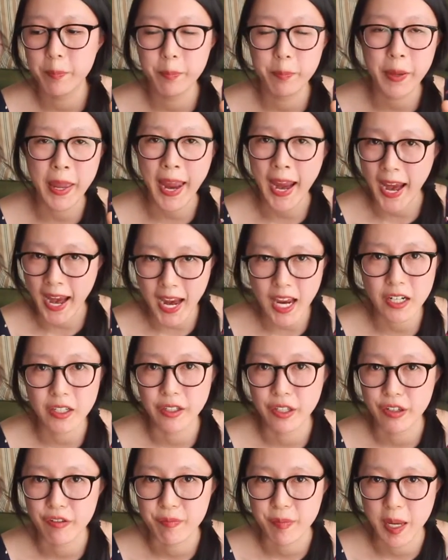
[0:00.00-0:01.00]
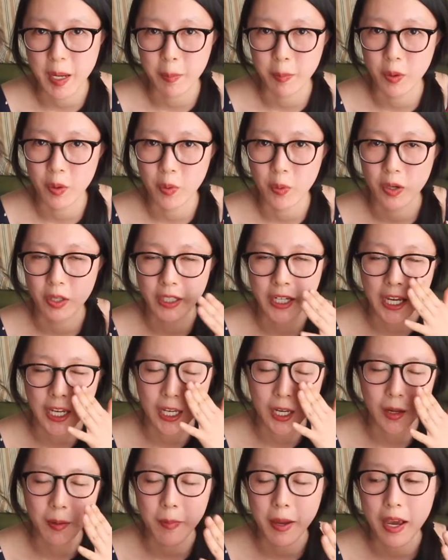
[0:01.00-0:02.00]
panel of people were
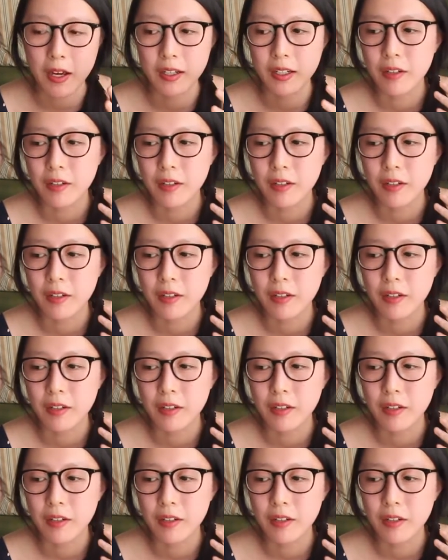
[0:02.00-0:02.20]
kicking him out.